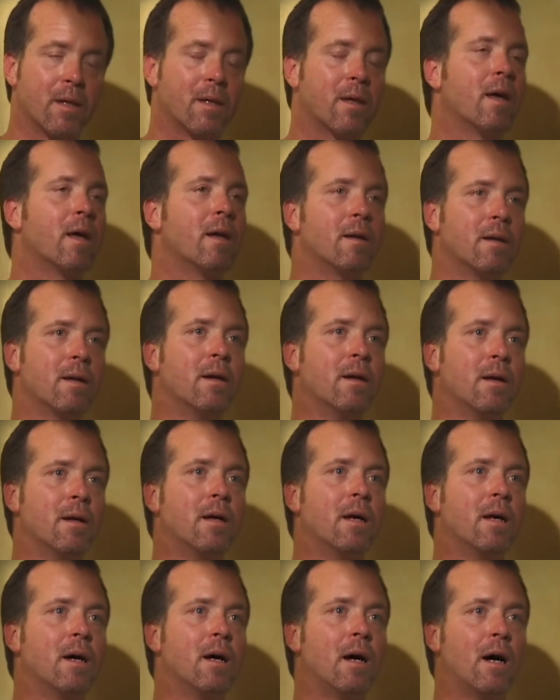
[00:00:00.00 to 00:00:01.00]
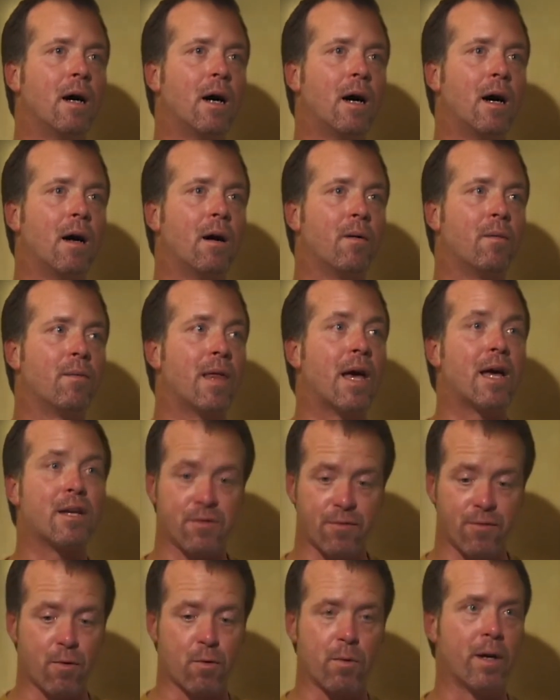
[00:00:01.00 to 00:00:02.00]
that. Uh, that's
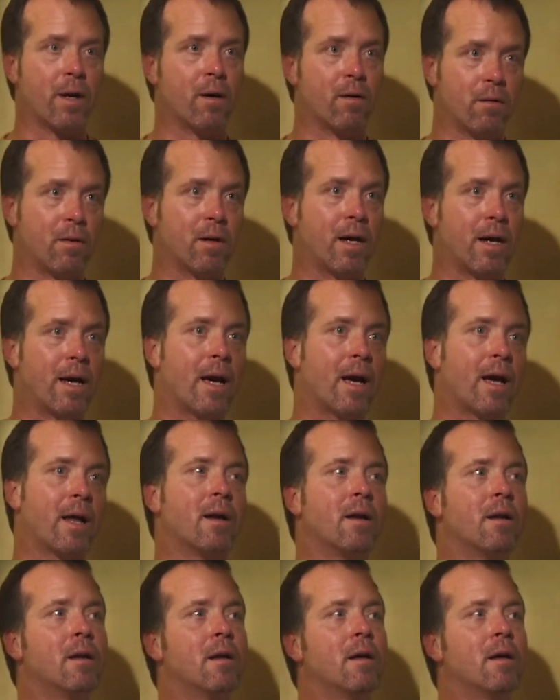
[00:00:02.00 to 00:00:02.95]
for real. I had it.